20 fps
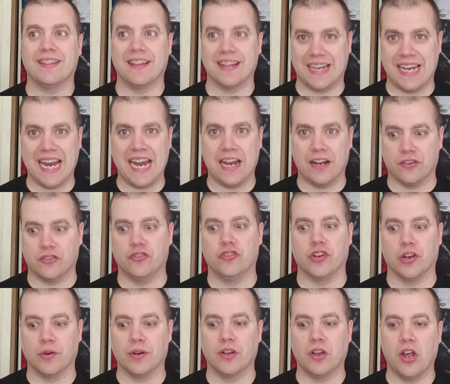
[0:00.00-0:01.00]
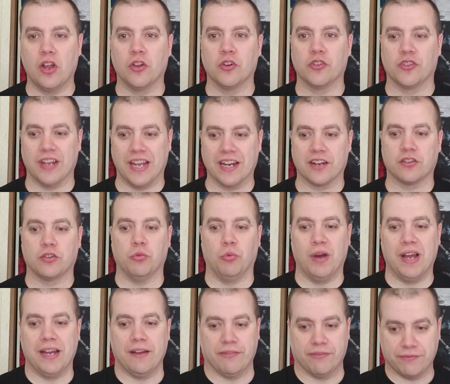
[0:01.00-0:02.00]
the cat, Jerry Lawler's
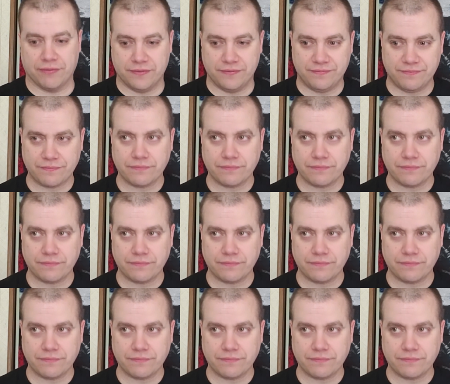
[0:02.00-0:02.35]
ex-wife.